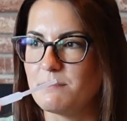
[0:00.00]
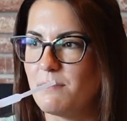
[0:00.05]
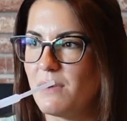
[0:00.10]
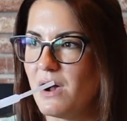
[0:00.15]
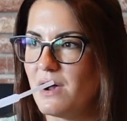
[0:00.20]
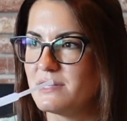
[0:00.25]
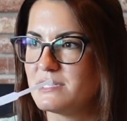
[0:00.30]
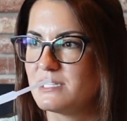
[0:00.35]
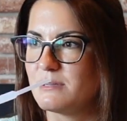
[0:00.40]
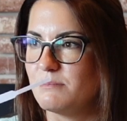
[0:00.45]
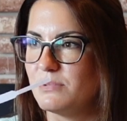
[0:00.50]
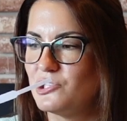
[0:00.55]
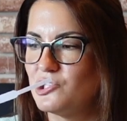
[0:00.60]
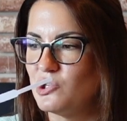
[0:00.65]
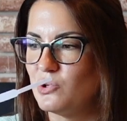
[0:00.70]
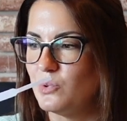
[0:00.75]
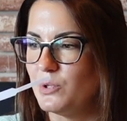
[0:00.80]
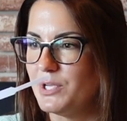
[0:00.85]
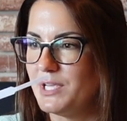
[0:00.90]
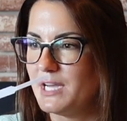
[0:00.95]
moss and
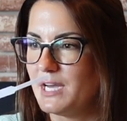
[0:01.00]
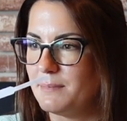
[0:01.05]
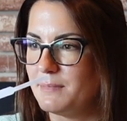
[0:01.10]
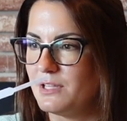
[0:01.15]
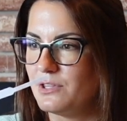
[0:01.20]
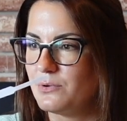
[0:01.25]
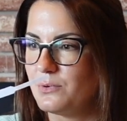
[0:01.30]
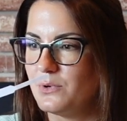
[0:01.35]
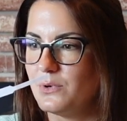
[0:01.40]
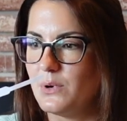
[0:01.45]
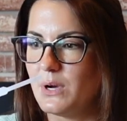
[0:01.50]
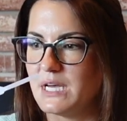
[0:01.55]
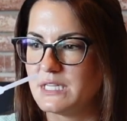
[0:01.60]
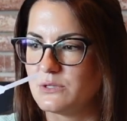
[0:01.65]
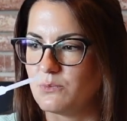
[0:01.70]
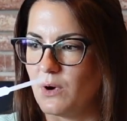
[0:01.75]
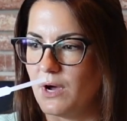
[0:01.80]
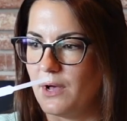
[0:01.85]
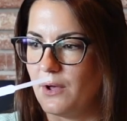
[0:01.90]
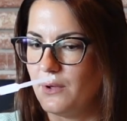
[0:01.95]
patchouli coming through
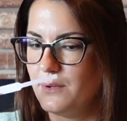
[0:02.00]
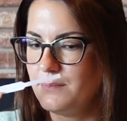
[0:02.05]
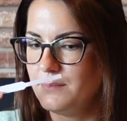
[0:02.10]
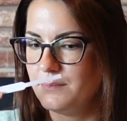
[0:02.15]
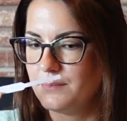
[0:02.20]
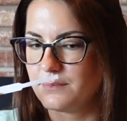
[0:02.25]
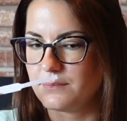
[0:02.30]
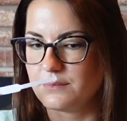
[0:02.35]
as well.